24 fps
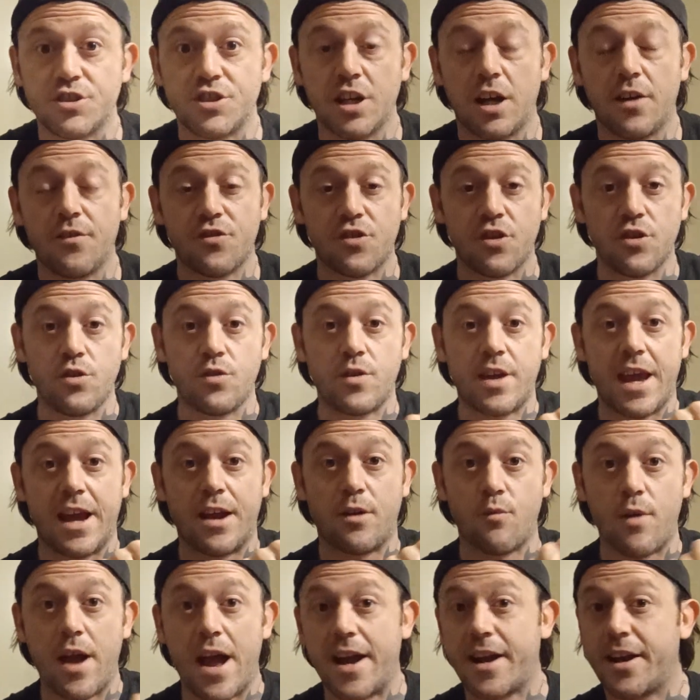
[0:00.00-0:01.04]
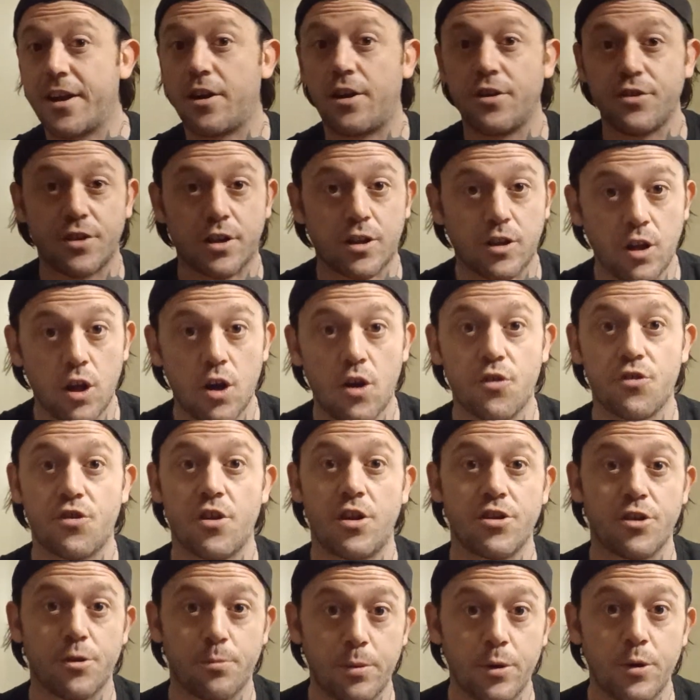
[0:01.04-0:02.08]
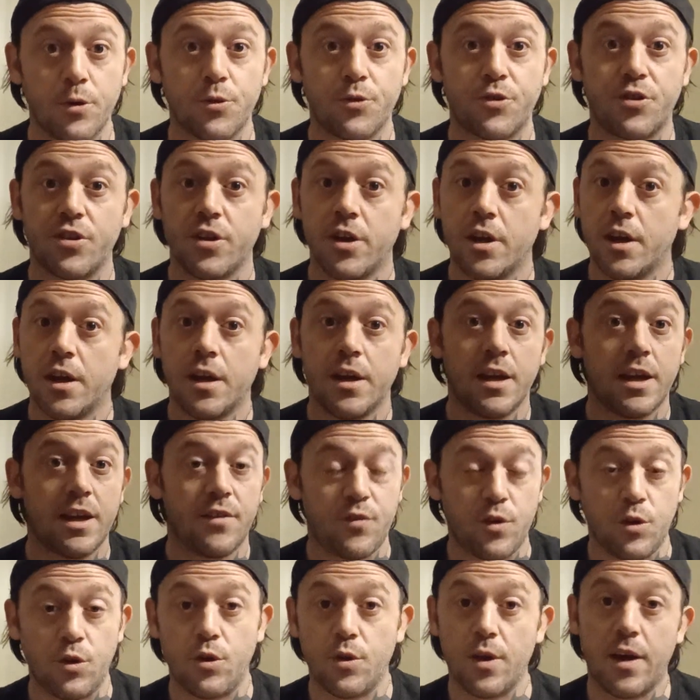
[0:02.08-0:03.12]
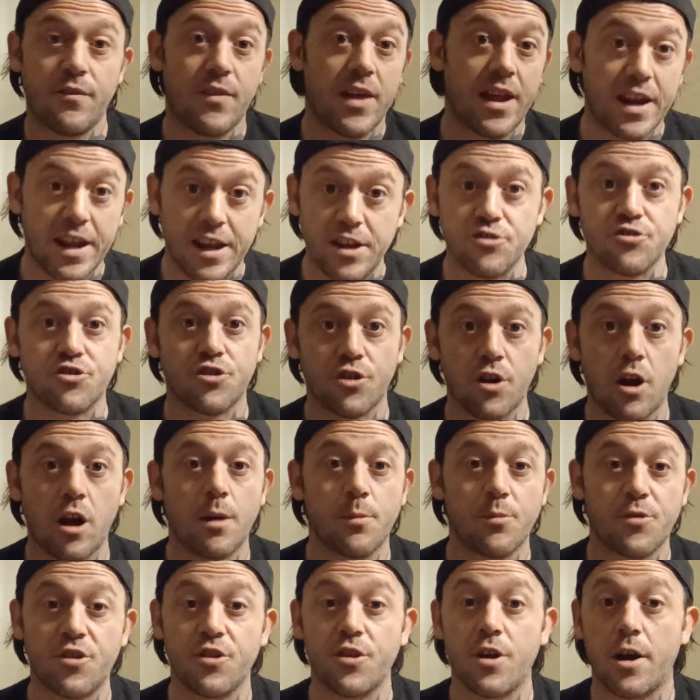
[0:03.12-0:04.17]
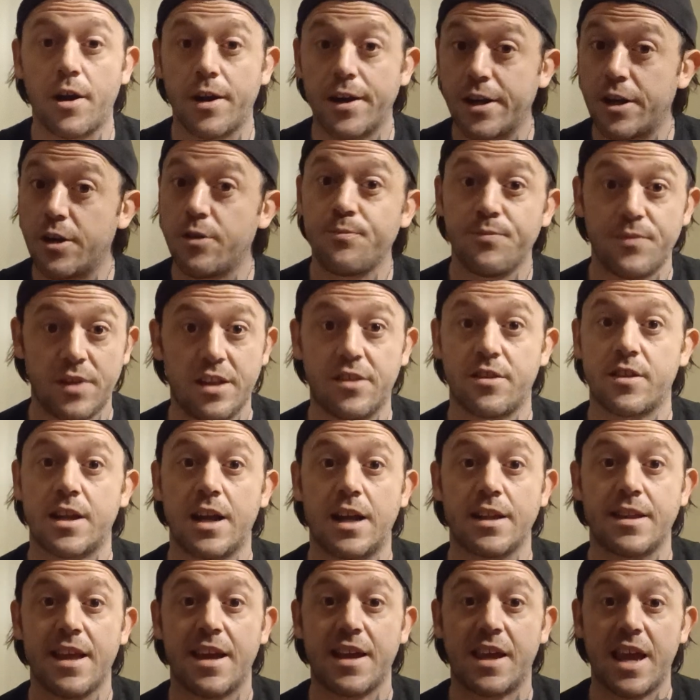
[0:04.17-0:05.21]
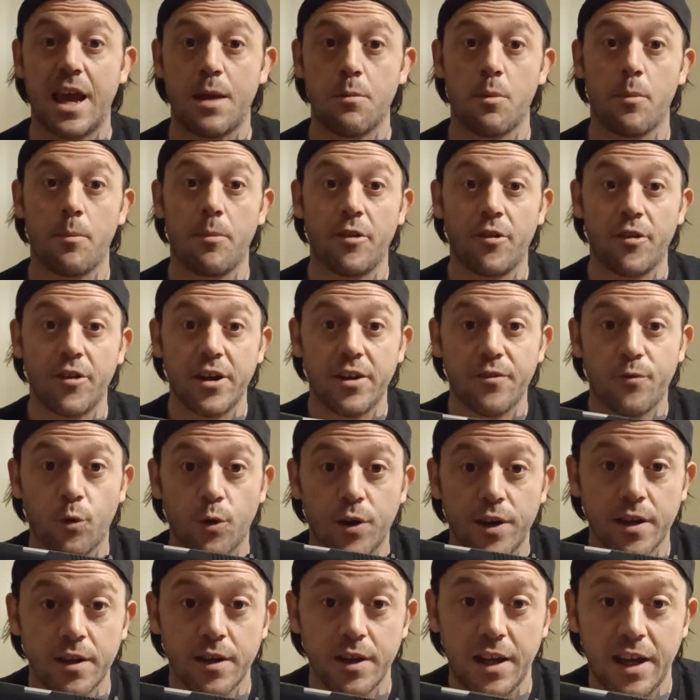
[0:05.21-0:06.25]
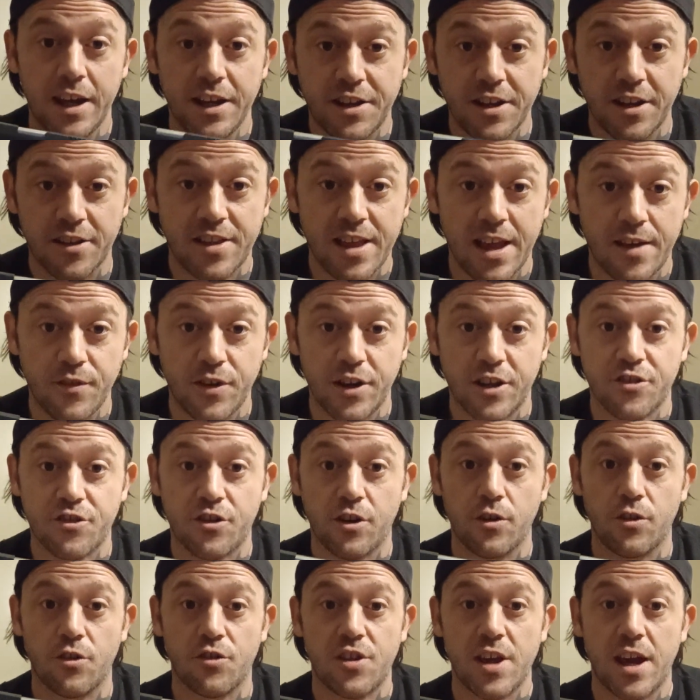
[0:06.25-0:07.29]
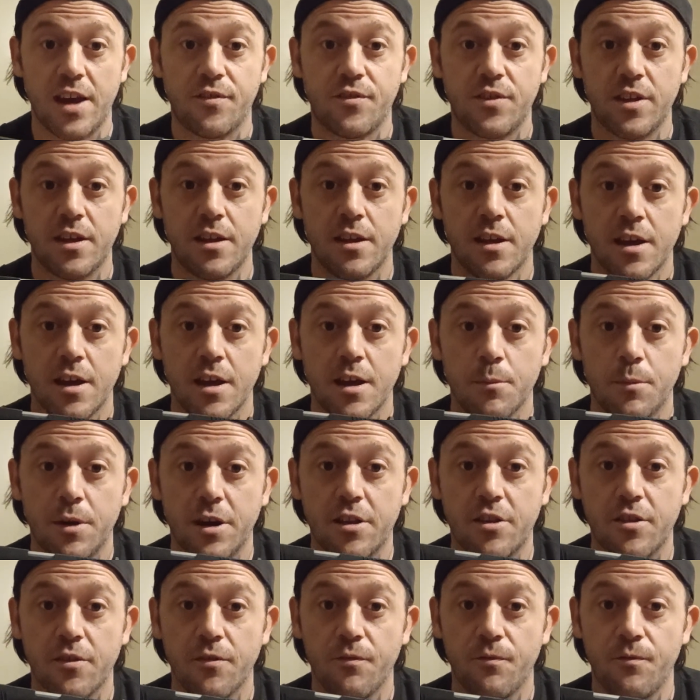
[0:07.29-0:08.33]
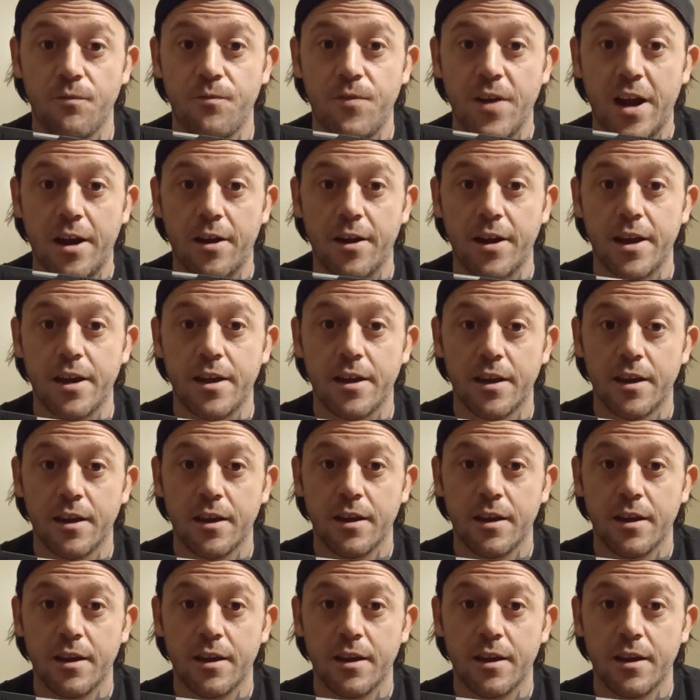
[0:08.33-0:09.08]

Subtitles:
shelf, so you can rack it on your clothes, on your boot. If you do have that injured arm scenario, it's got that capability for you. It does have an external safety, but it's very,